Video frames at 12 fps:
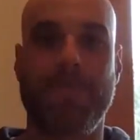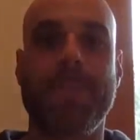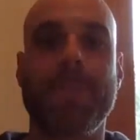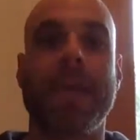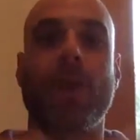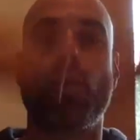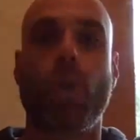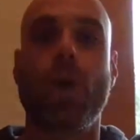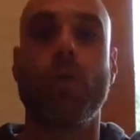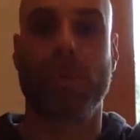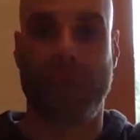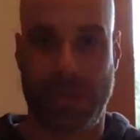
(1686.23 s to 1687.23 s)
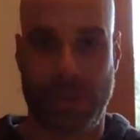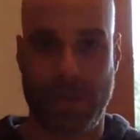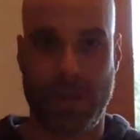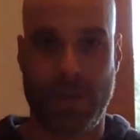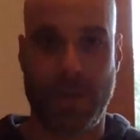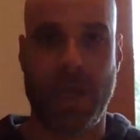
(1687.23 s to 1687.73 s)
It grows.
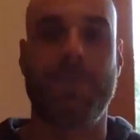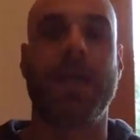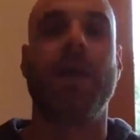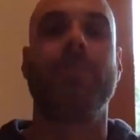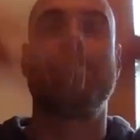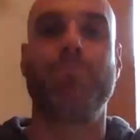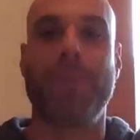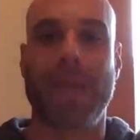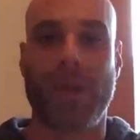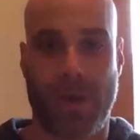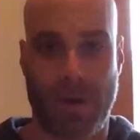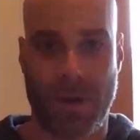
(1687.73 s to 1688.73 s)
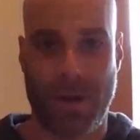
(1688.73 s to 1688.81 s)
It becomes bigger.